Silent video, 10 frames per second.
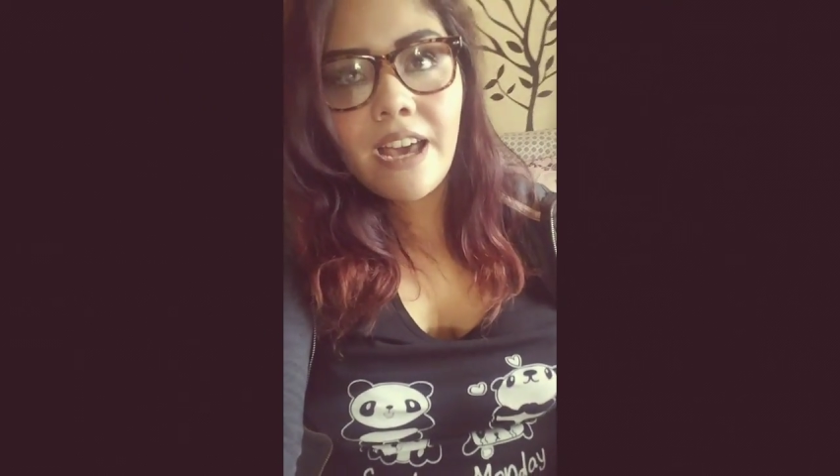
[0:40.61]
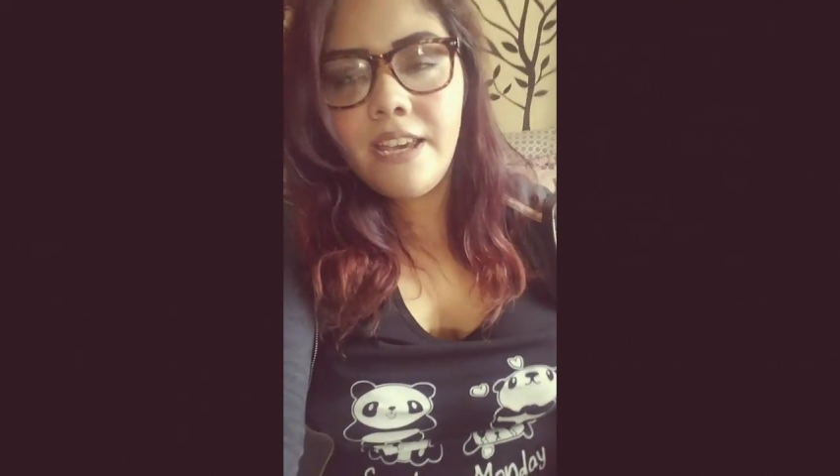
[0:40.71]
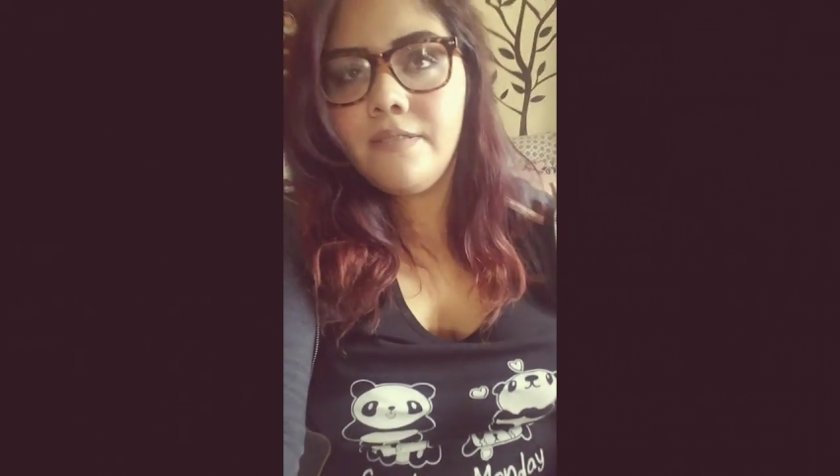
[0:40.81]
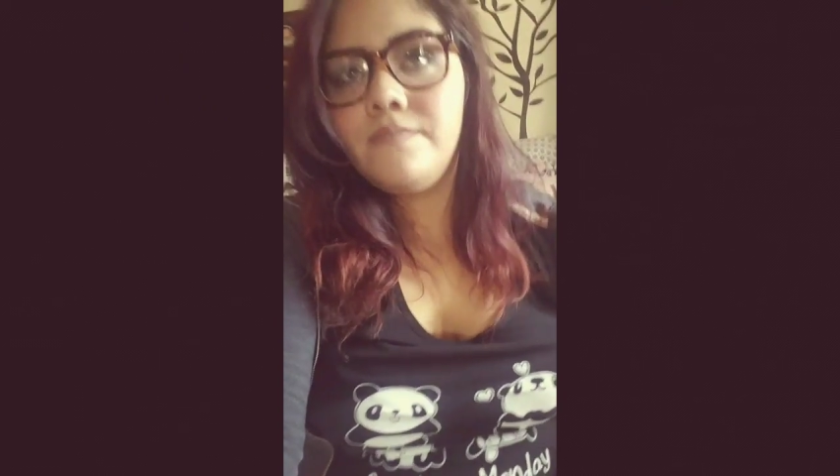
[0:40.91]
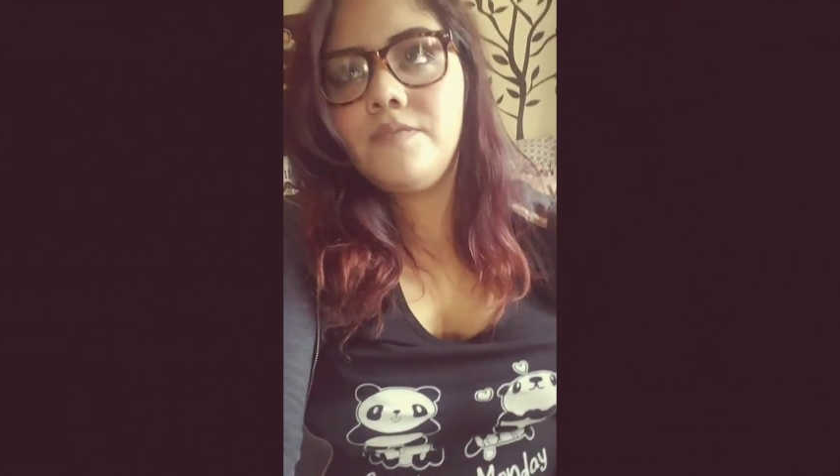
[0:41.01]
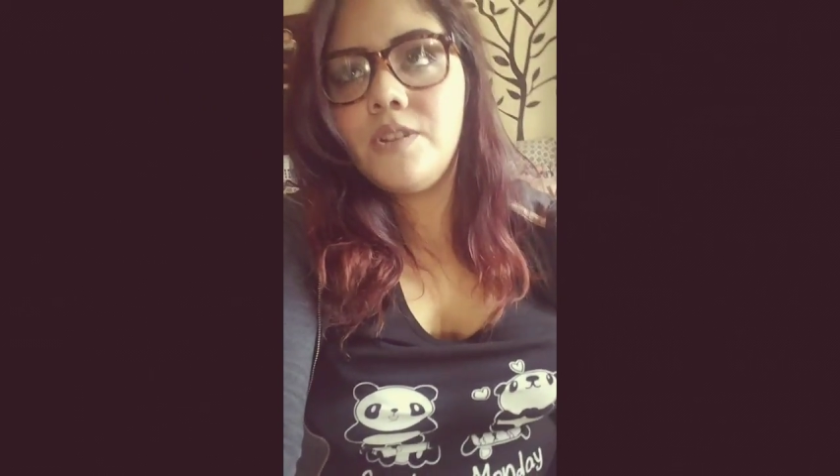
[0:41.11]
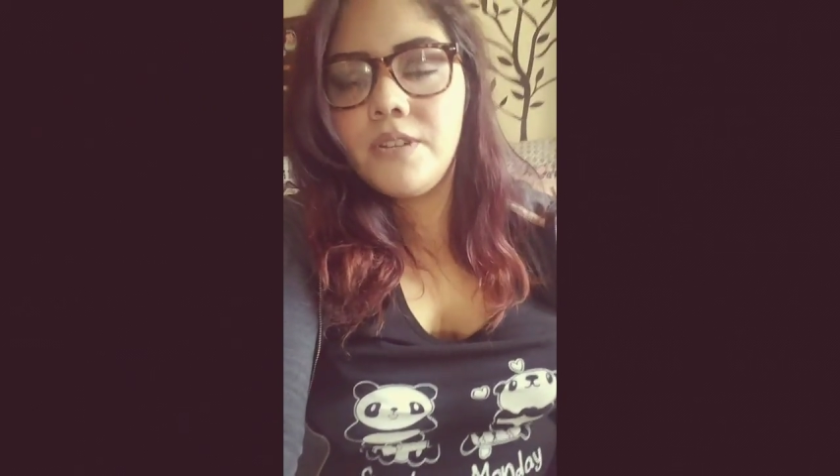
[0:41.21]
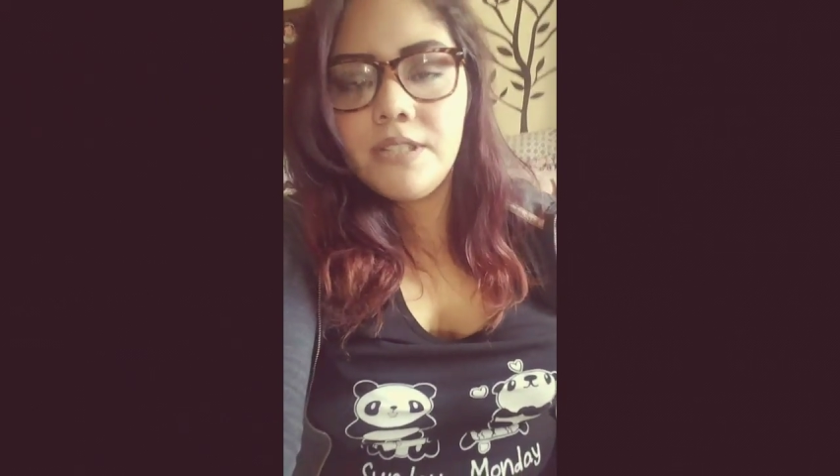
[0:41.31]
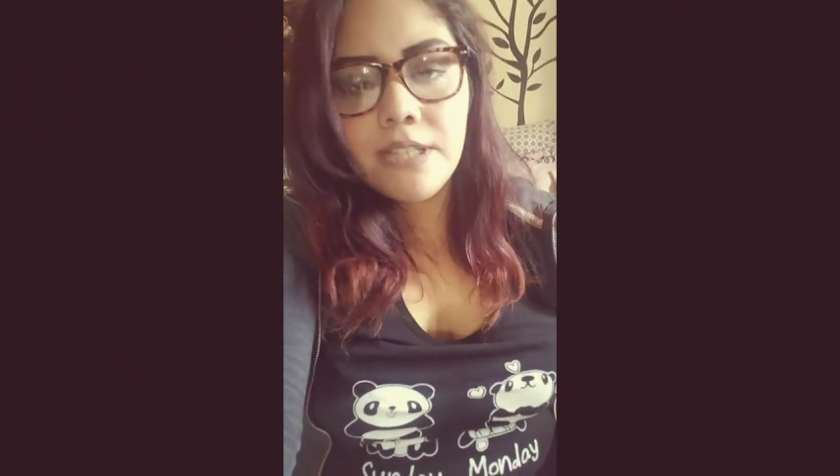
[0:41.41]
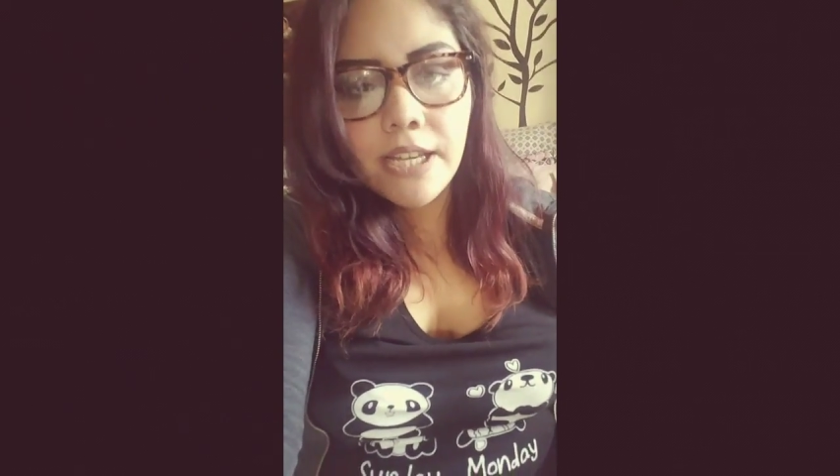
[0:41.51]
I
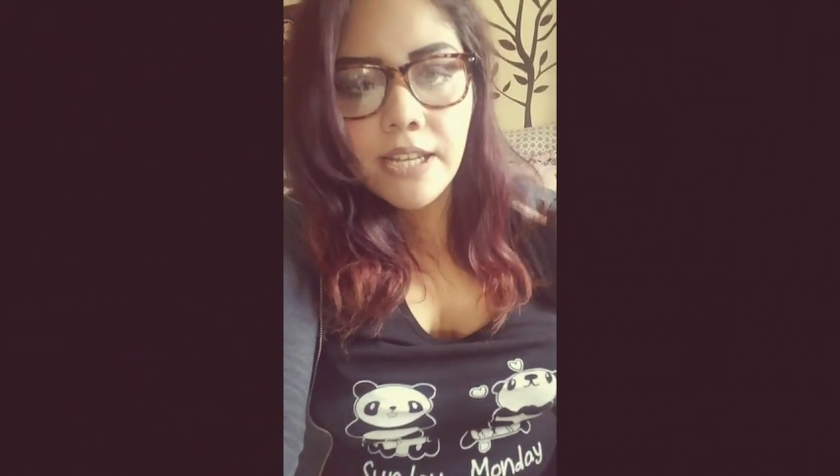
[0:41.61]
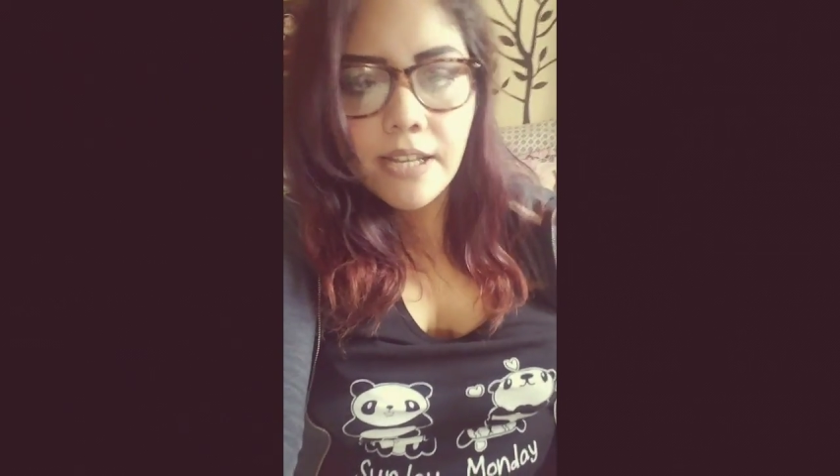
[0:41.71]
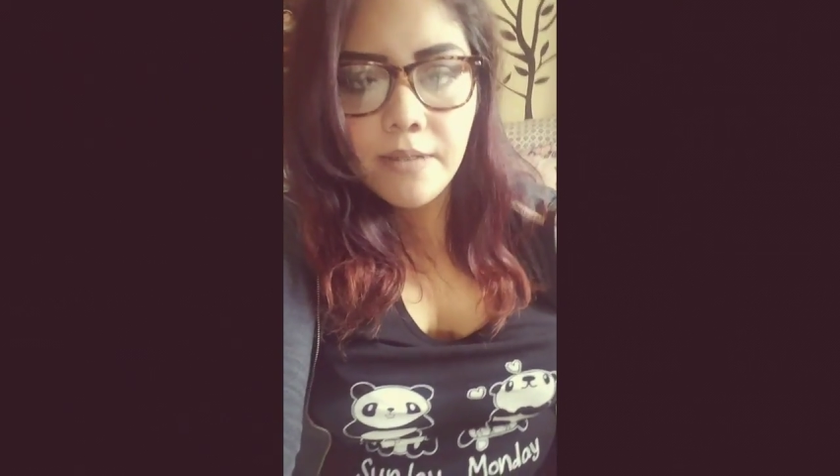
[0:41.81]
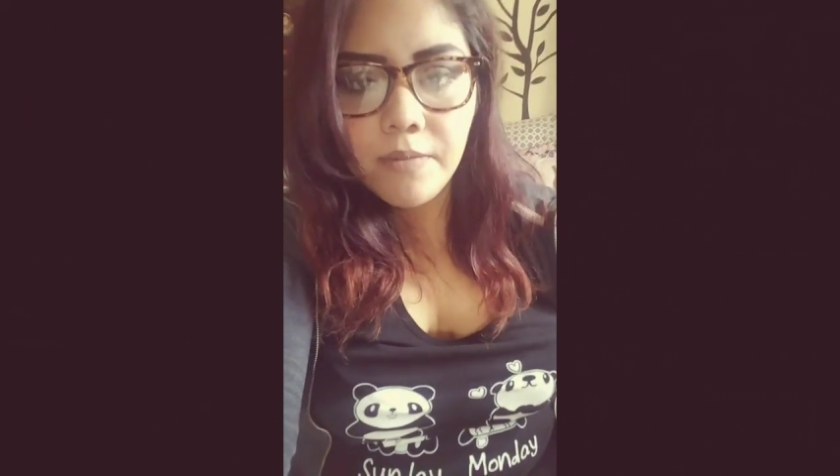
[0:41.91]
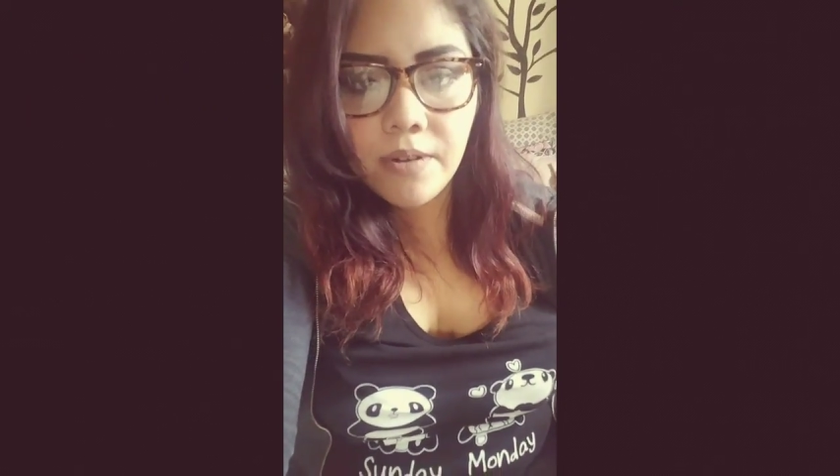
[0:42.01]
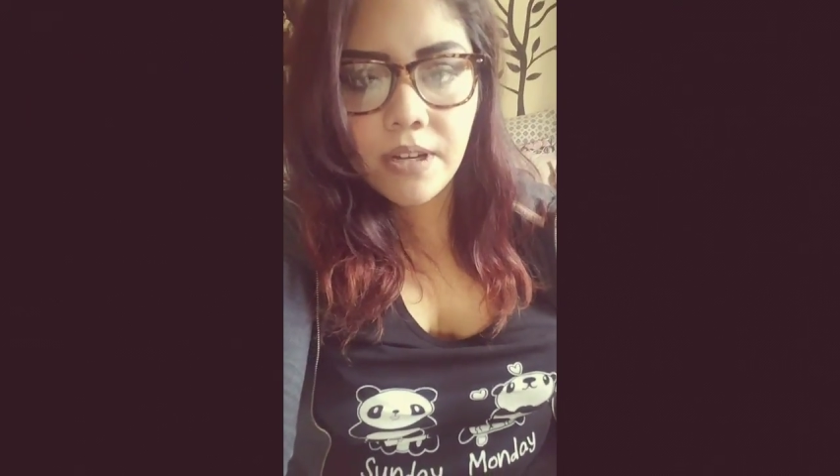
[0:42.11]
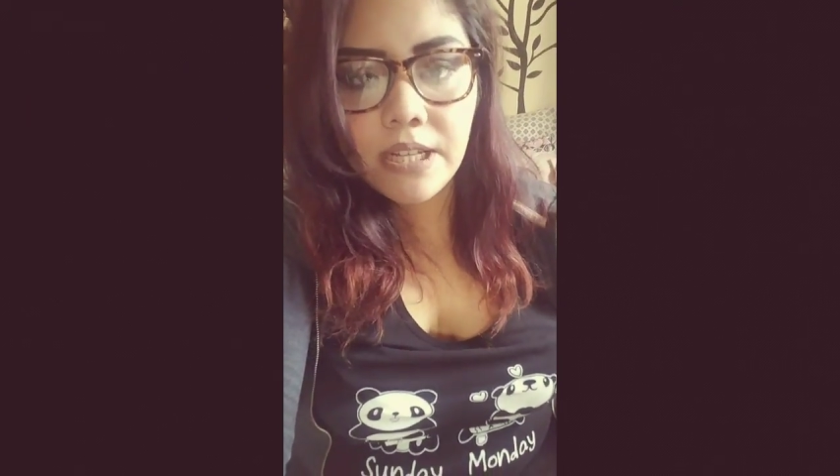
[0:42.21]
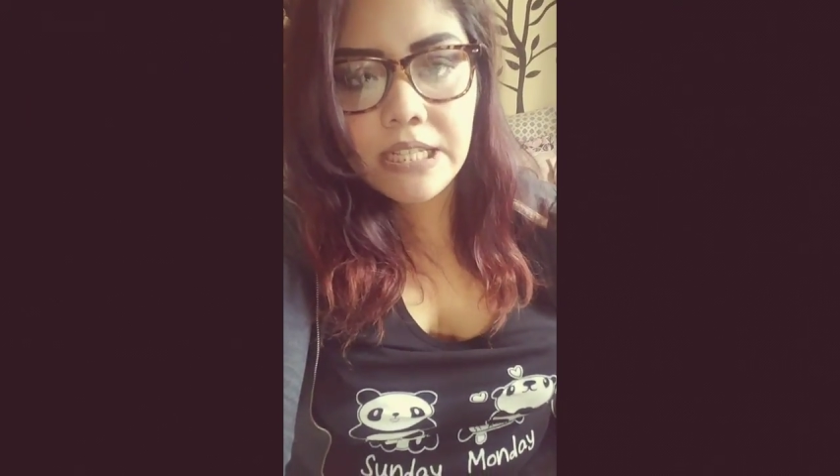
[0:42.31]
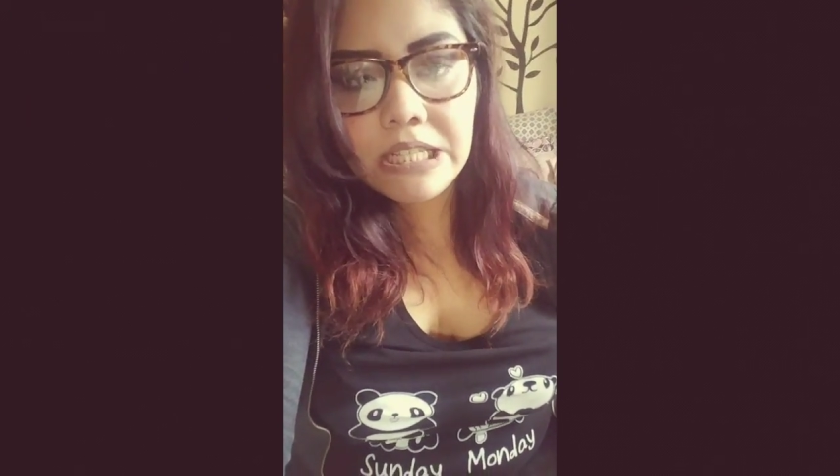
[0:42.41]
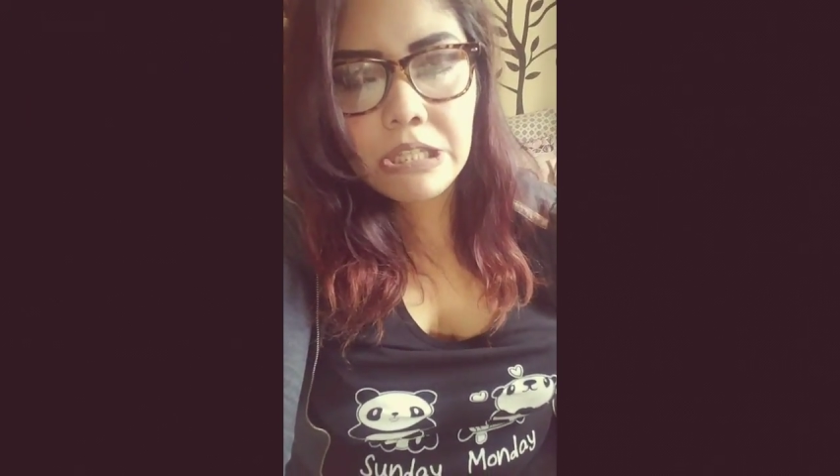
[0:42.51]
don't eat chicken anymore
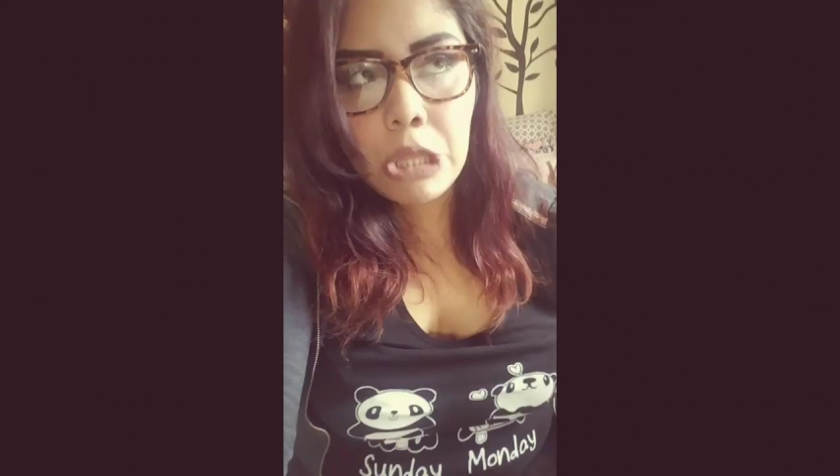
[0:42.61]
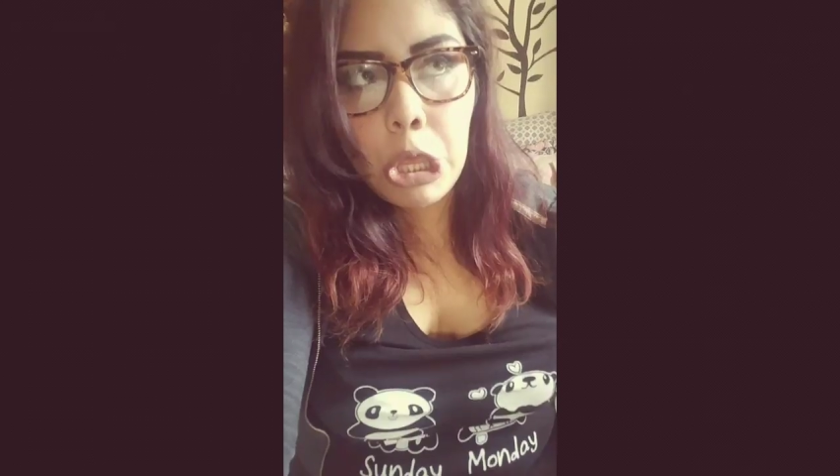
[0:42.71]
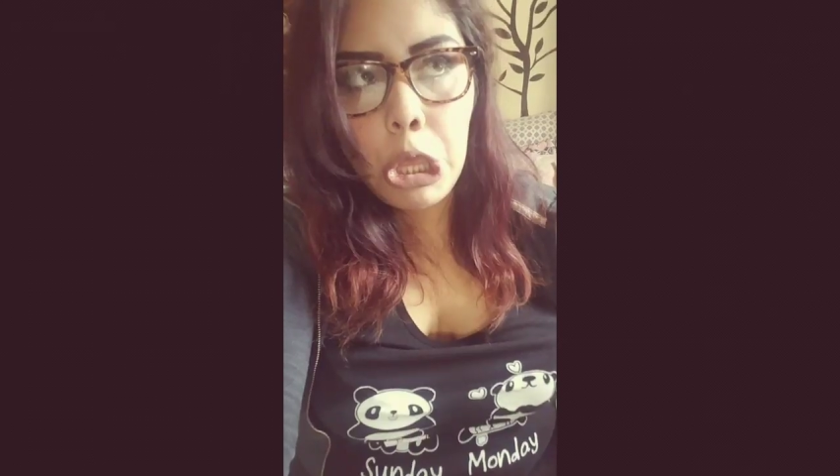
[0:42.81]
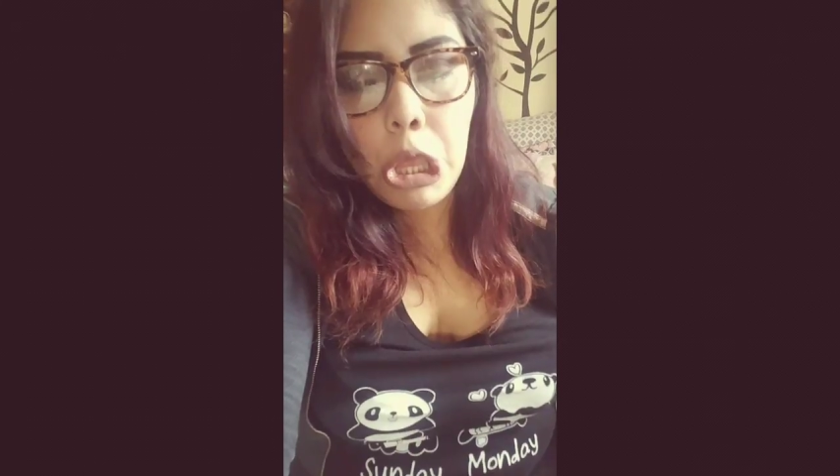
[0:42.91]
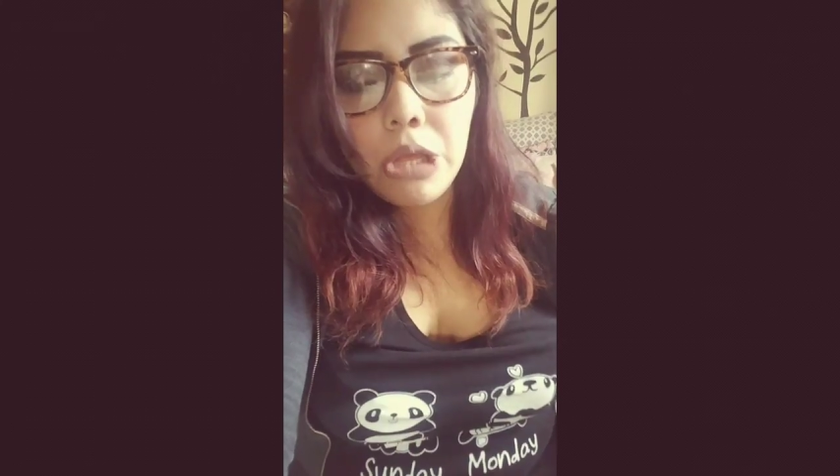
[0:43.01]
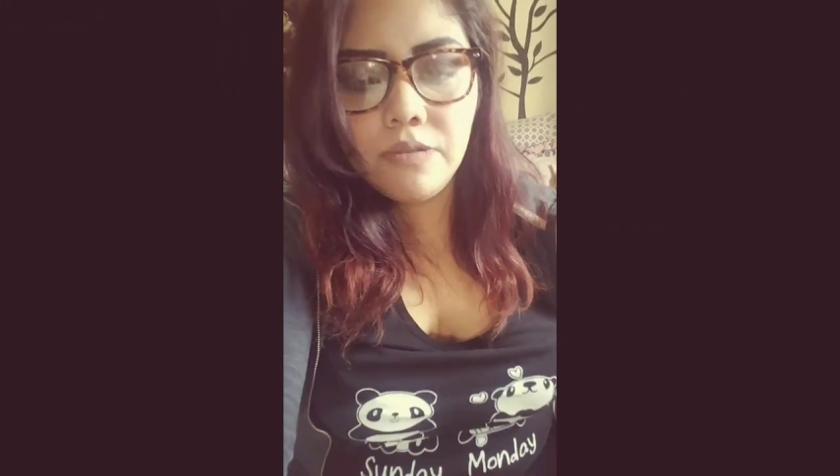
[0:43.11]
because it's. Ugh.